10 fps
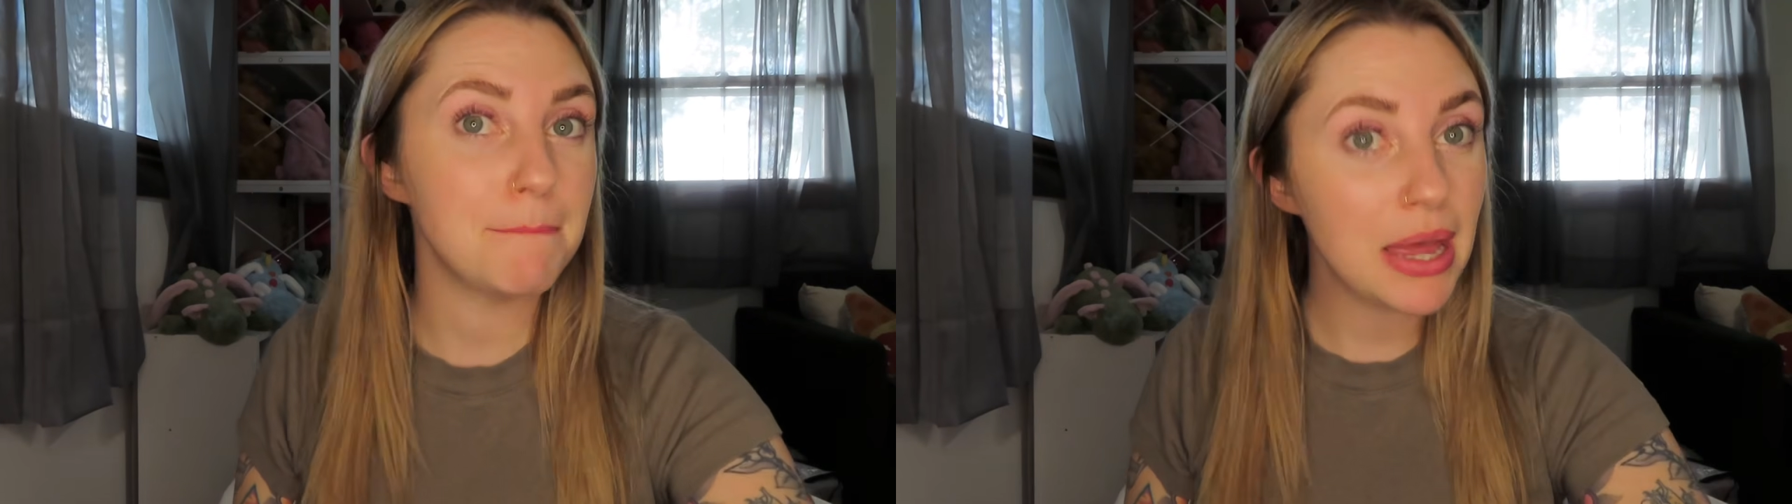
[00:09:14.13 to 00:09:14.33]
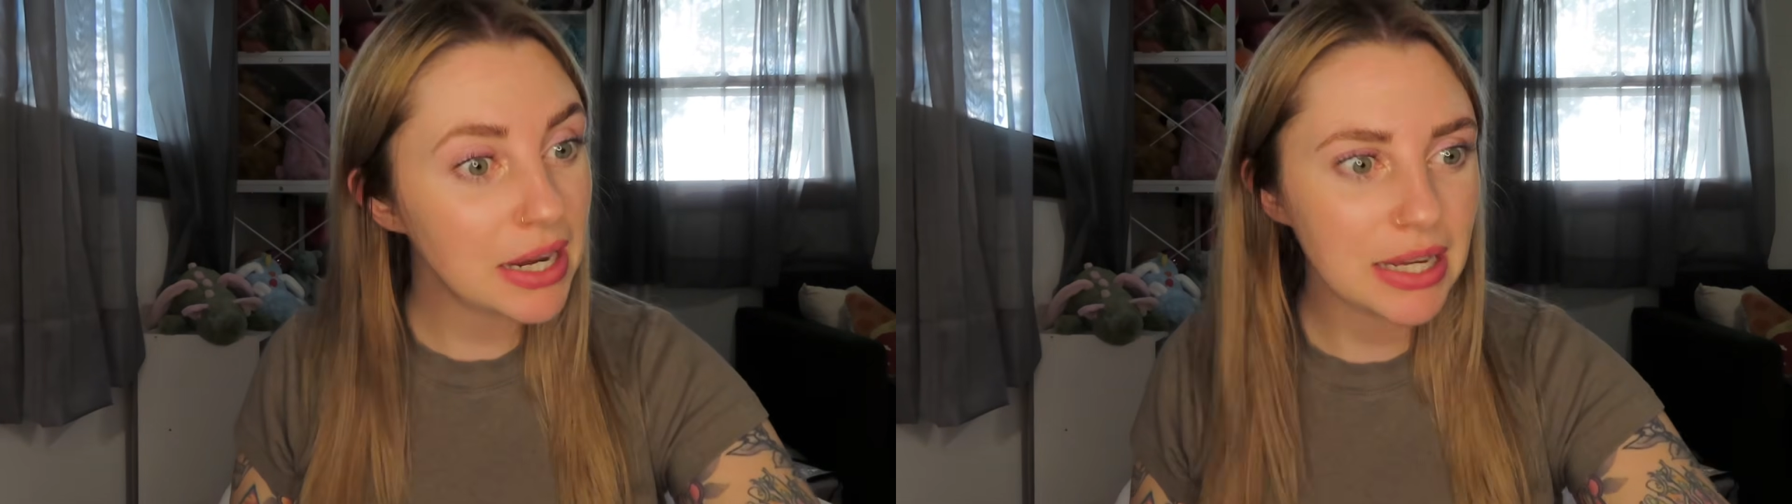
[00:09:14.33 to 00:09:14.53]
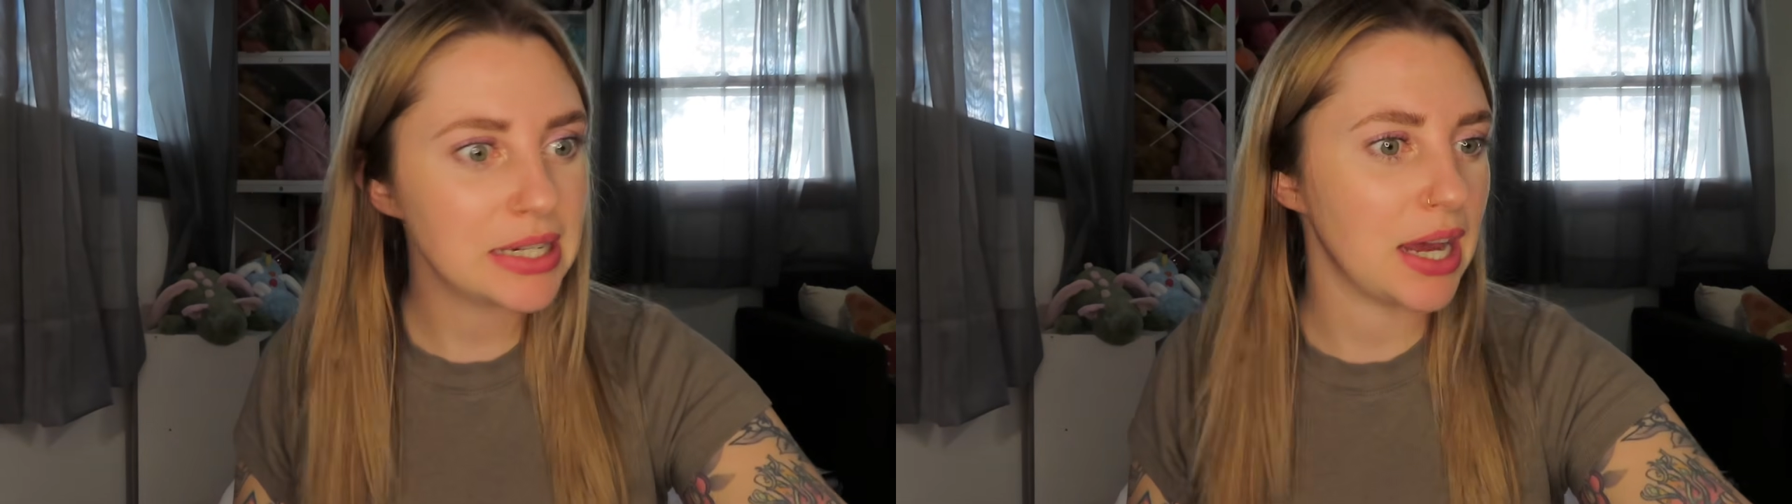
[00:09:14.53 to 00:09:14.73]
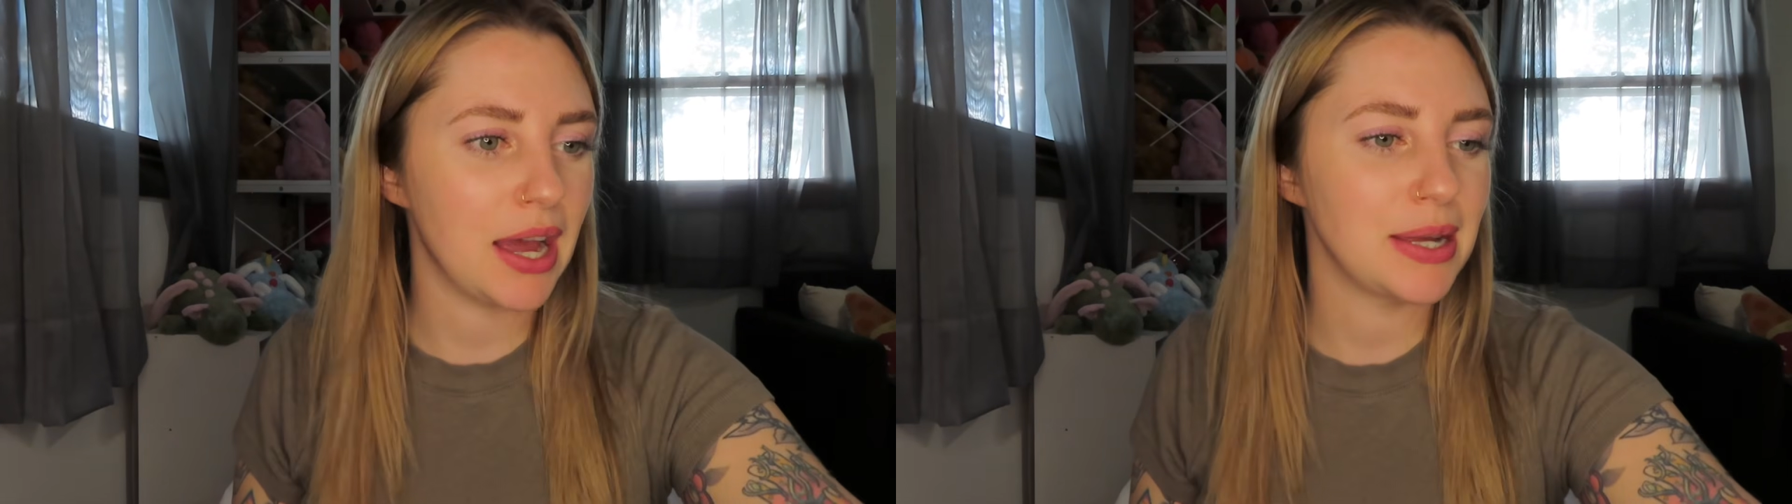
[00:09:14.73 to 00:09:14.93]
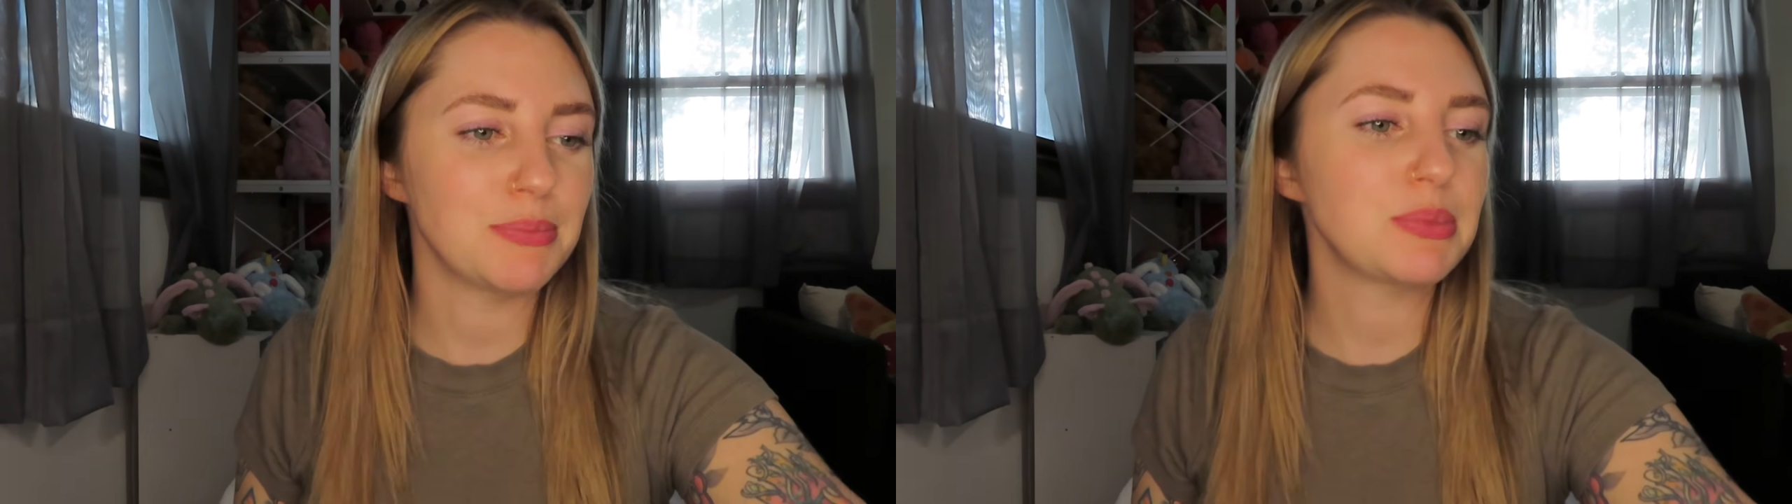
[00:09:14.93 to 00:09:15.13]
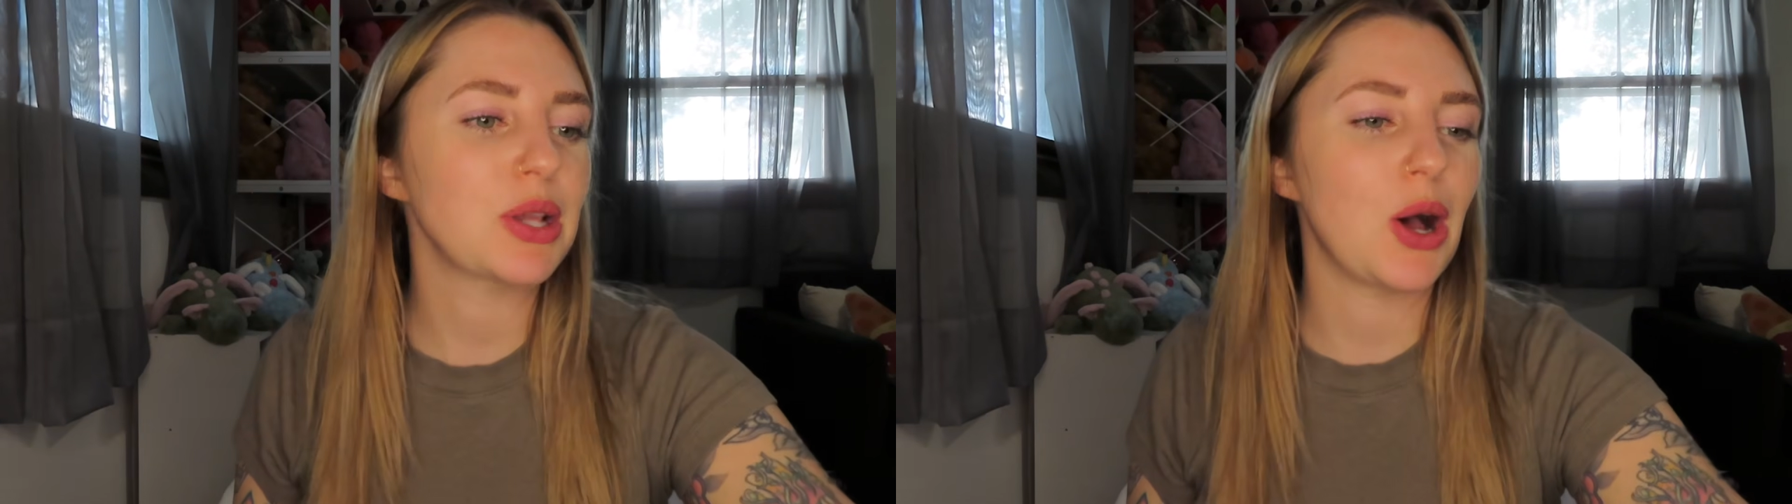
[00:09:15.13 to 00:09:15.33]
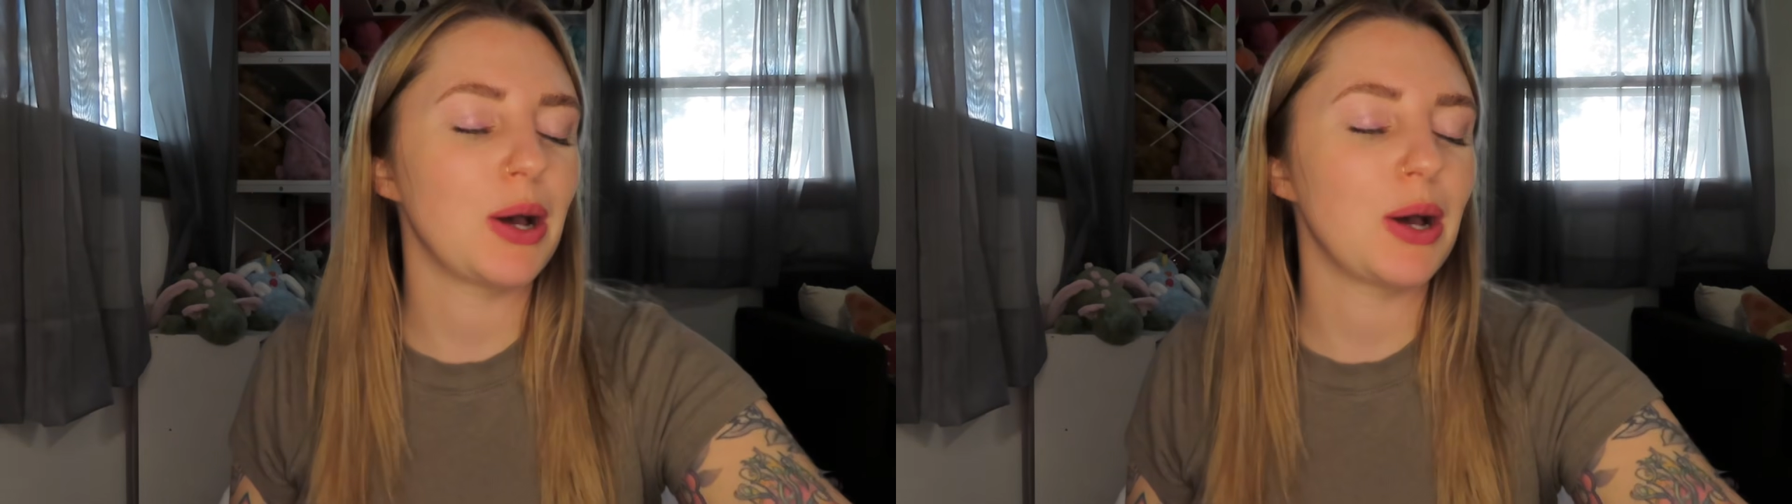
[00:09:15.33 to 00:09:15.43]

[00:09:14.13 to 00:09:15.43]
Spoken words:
many times